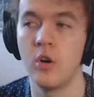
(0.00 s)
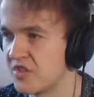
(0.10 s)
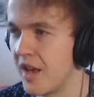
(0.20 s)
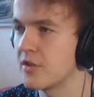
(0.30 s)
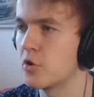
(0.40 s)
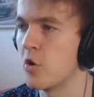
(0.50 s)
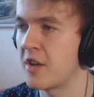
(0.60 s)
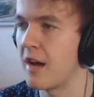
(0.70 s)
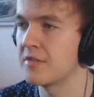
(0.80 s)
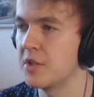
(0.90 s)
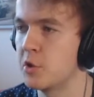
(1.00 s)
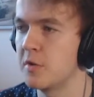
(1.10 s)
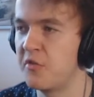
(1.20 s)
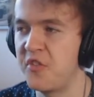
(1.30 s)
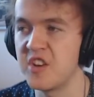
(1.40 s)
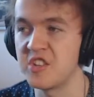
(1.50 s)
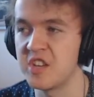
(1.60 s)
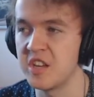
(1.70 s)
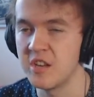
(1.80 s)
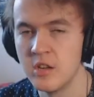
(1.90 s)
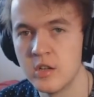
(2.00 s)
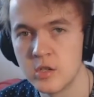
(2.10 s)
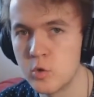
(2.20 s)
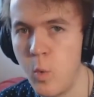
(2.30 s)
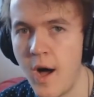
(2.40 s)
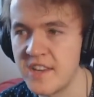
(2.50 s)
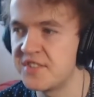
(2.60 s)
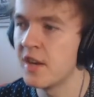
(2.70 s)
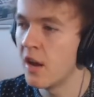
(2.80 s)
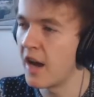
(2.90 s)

Santor counted to infinity twice.